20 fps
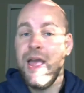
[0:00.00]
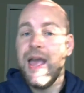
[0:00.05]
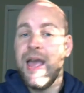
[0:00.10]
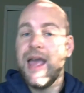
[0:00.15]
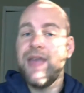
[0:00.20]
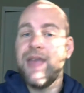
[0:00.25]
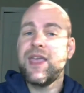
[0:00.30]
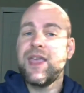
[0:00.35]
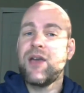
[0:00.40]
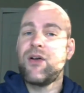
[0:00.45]

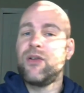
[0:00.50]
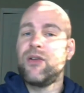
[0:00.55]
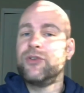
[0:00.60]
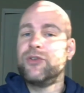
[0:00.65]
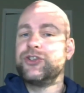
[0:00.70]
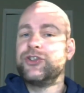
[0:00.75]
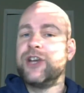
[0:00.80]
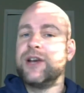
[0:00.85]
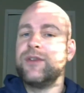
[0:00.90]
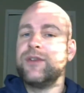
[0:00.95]
and they all
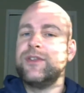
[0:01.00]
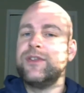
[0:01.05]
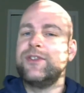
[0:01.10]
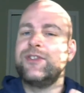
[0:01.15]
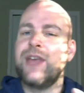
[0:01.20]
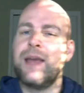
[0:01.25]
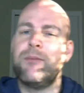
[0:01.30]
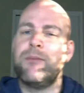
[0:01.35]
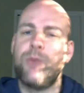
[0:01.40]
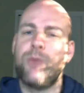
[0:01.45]
share the
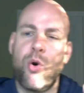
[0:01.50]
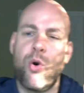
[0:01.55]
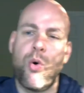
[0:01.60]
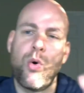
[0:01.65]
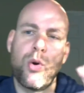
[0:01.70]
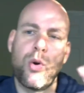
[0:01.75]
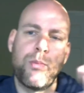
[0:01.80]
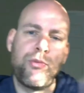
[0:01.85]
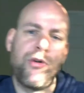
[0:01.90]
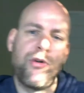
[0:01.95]
same
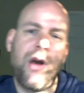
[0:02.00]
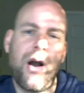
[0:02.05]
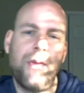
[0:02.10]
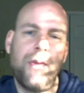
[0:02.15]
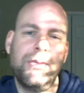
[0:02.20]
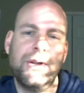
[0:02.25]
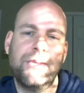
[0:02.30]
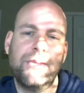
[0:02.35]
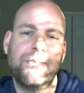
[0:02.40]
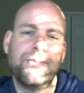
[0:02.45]
core
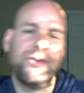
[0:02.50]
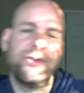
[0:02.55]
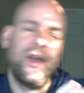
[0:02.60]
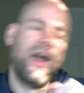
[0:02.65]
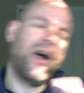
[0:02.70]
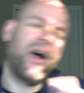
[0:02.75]
problems,